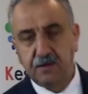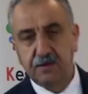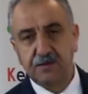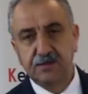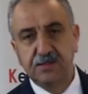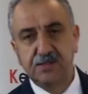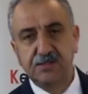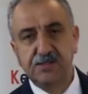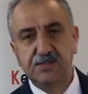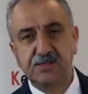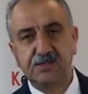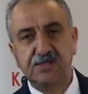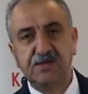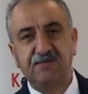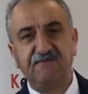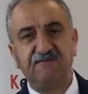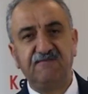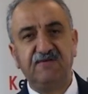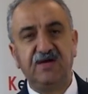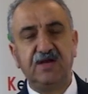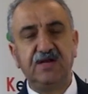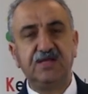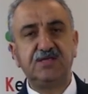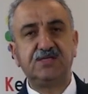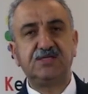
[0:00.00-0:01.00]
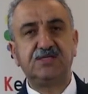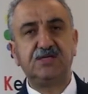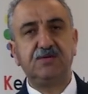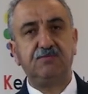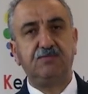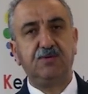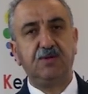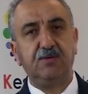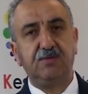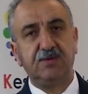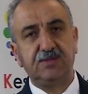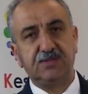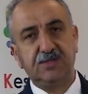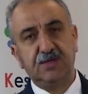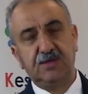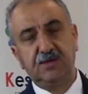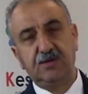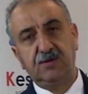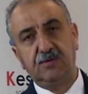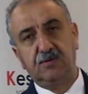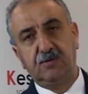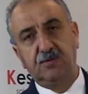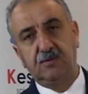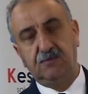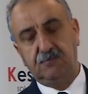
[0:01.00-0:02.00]
This is a very simple
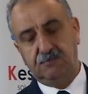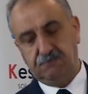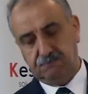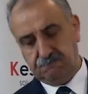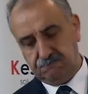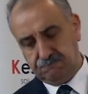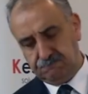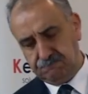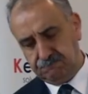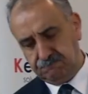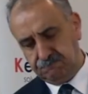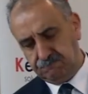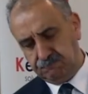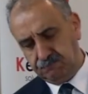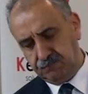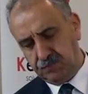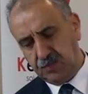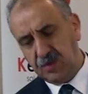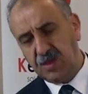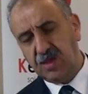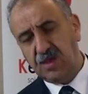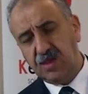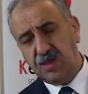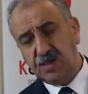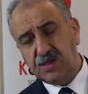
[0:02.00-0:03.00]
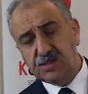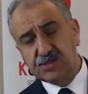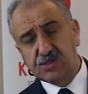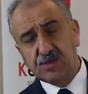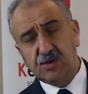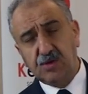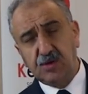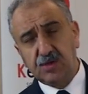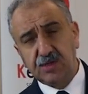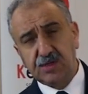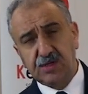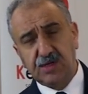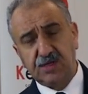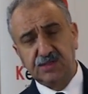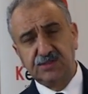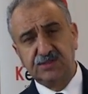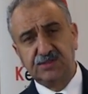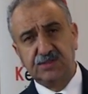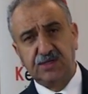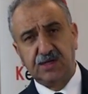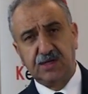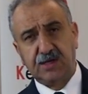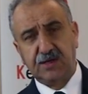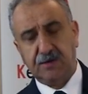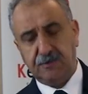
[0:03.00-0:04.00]
material. It's called
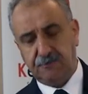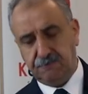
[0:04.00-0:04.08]
caustic.